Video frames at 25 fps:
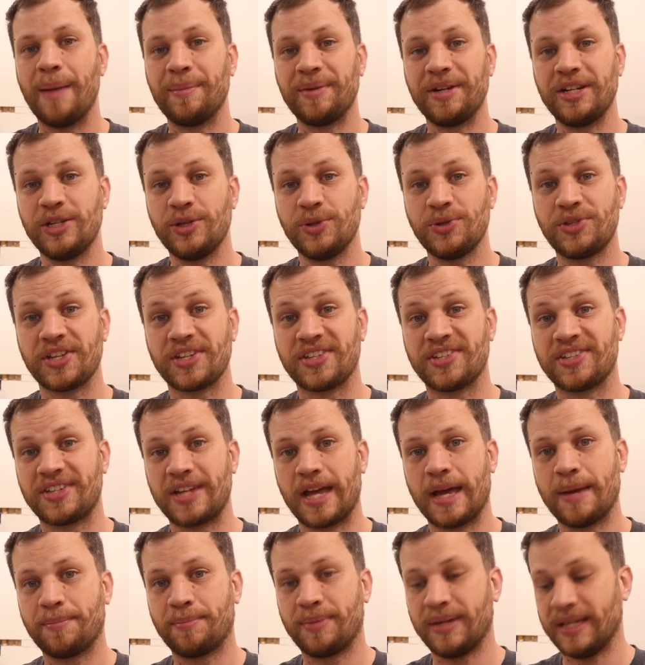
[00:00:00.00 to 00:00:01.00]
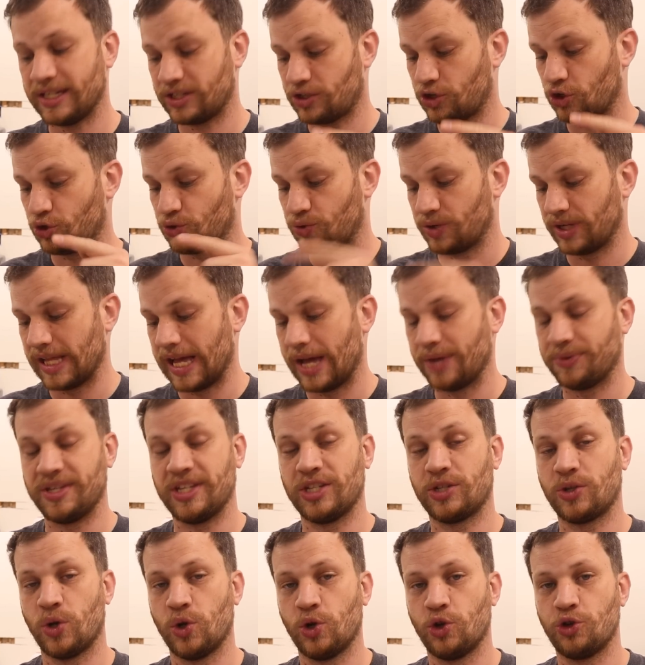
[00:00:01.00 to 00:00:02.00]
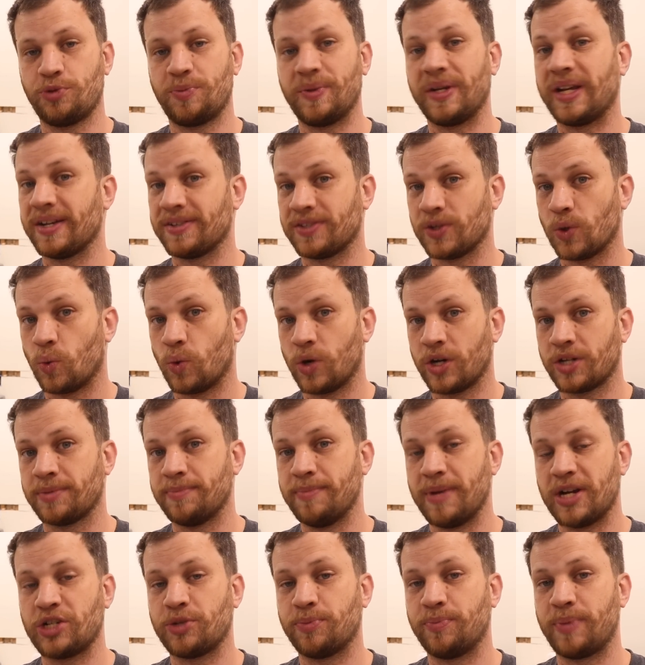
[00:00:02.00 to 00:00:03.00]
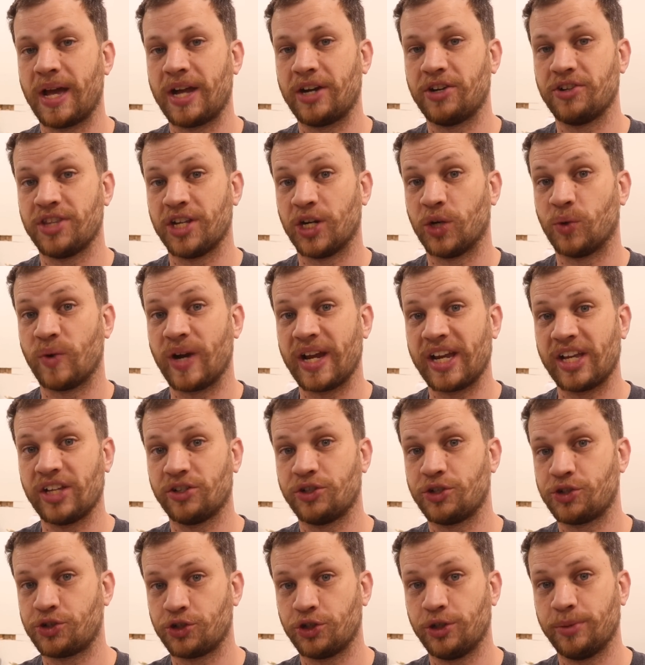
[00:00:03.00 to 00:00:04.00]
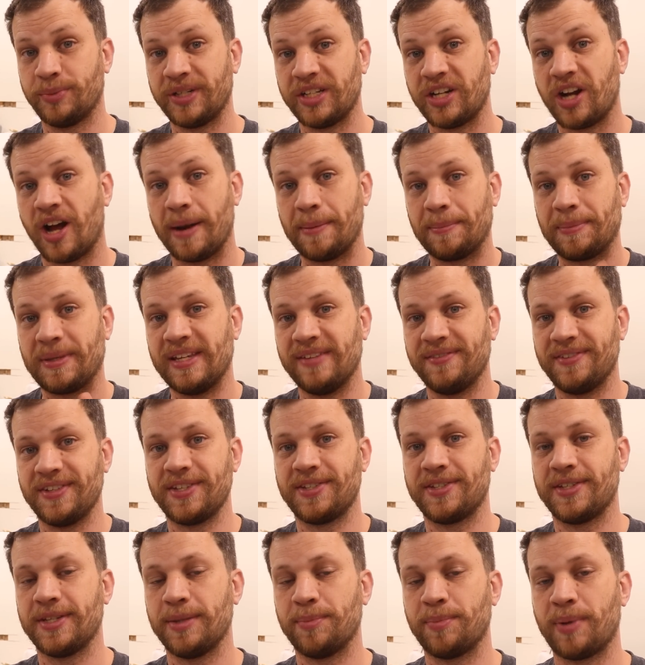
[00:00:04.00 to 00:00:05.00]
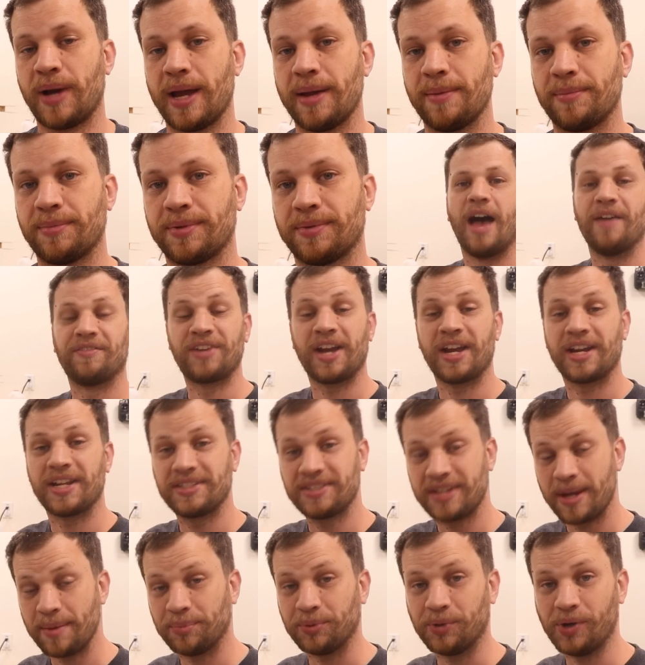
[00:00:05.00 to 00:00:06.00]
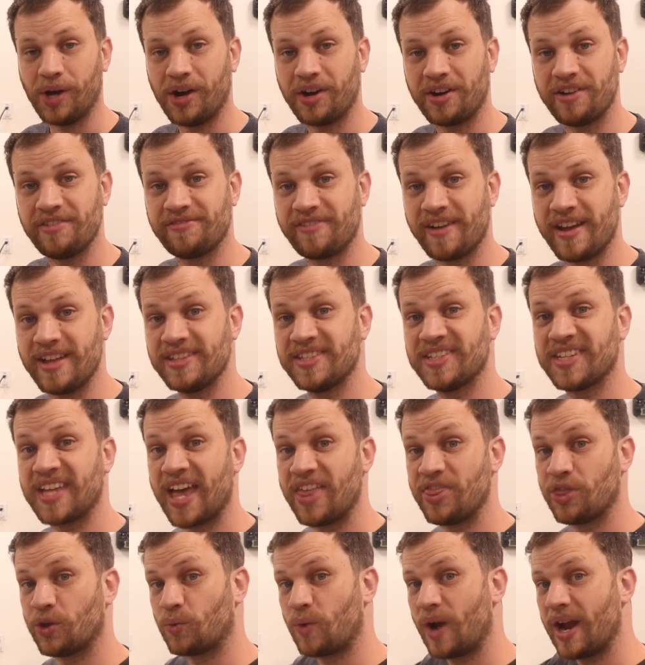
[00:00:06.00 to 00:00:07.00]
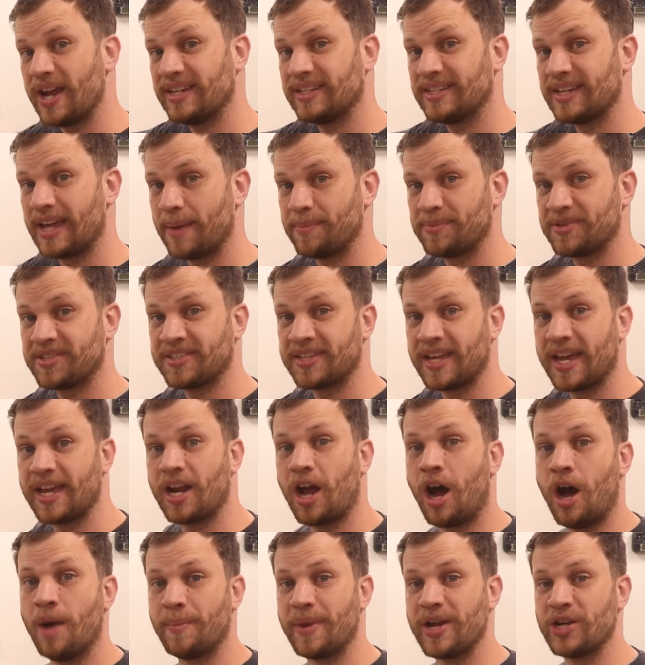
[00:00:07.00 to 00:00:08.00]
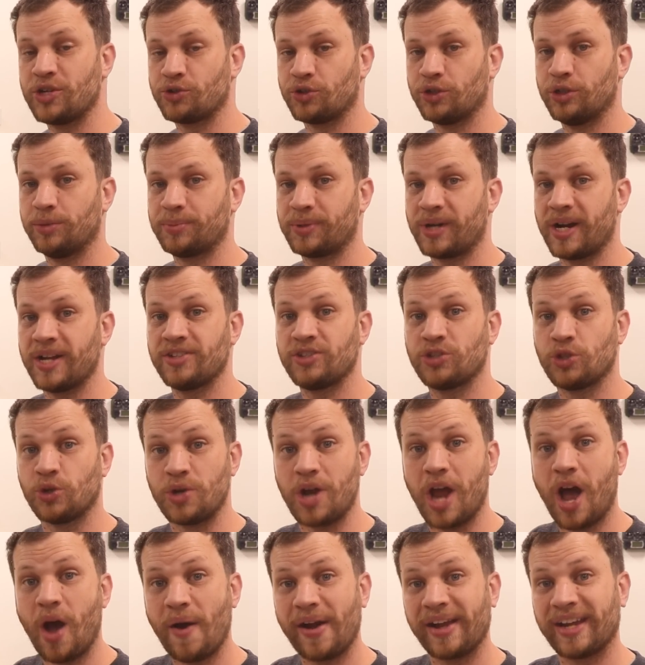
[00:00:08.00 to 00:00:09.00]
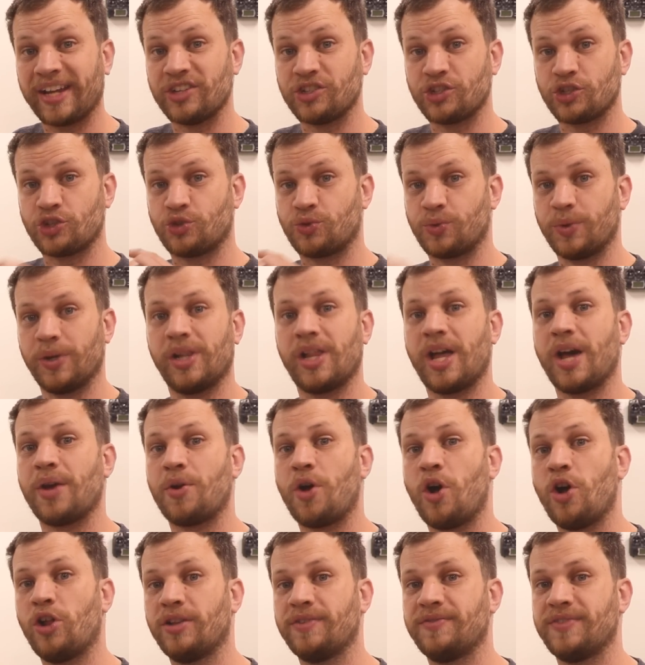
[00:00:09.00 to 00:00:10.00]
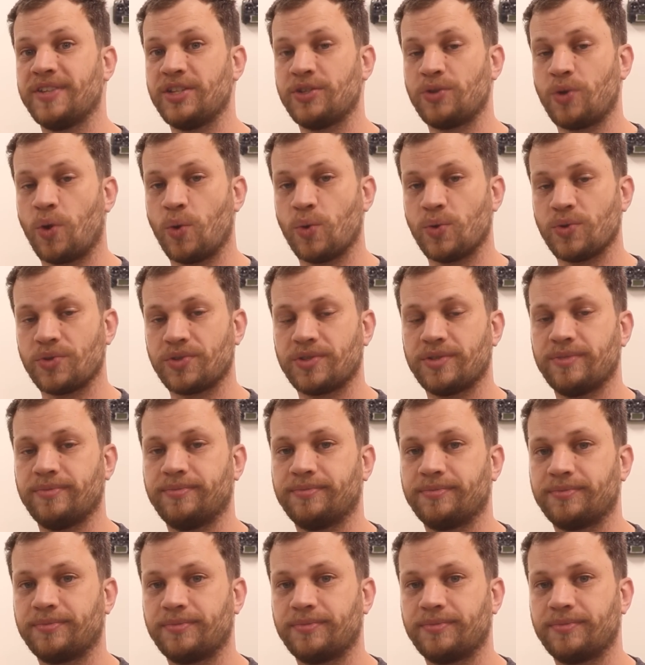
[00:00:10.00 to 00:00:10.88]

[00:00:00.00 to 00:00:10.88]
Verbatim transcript: I'm going to use a step bit to drill out these holes because it works much better than a regular drill bit on PVC pipe. I've got a temporary fence and the right depth set on my drill press, so now I can just drill out all of these holes.